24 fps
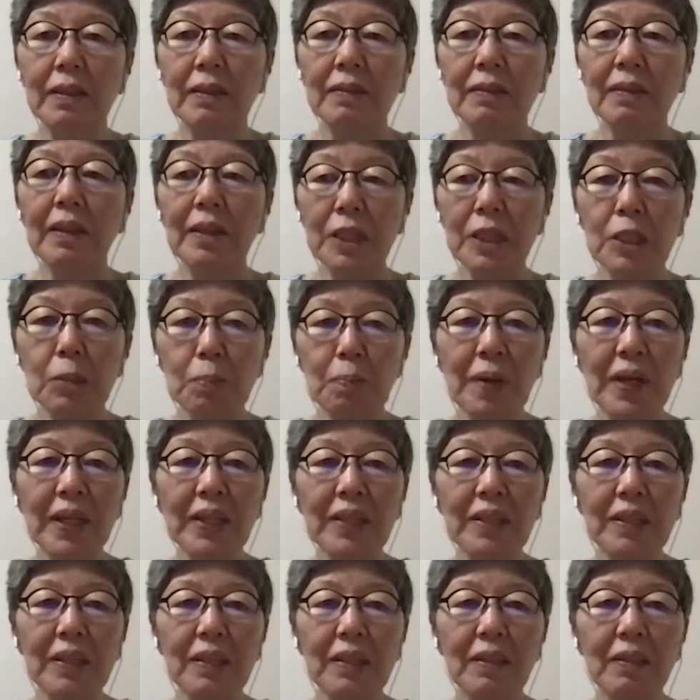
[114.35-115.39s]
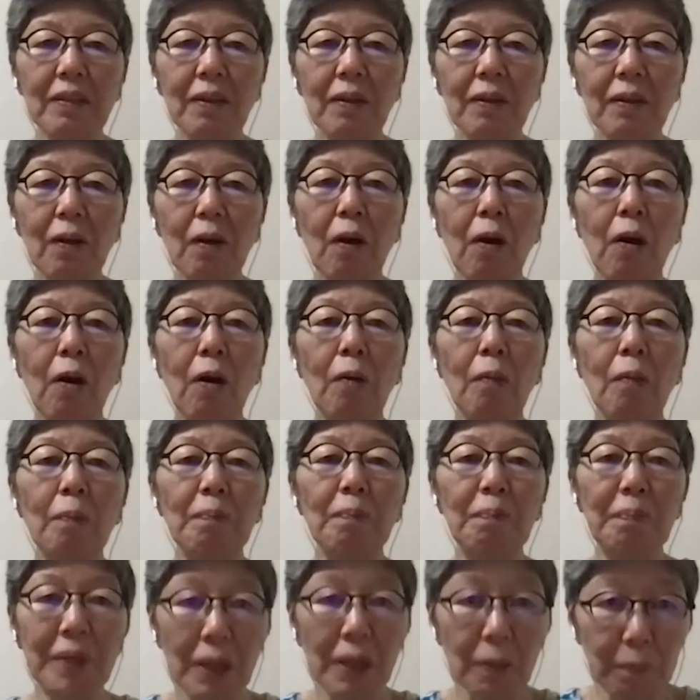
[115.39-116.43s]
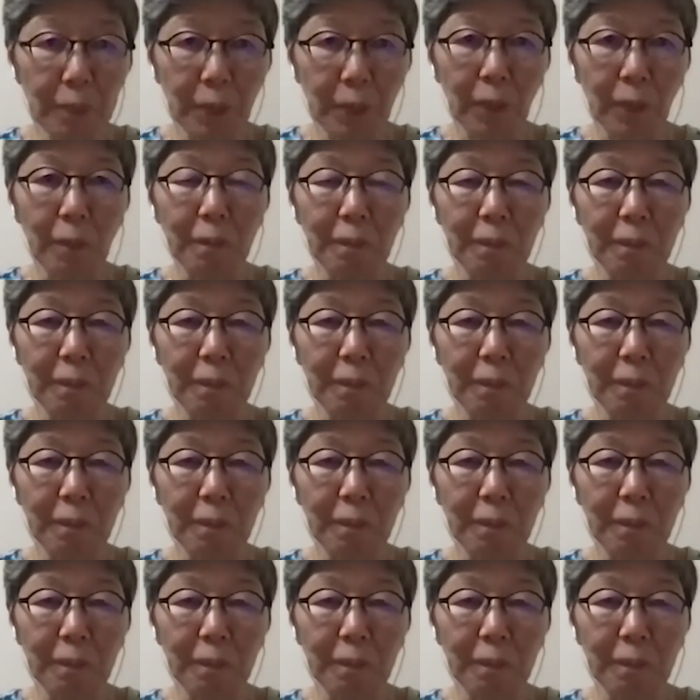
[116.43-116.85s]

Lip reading: the respect of people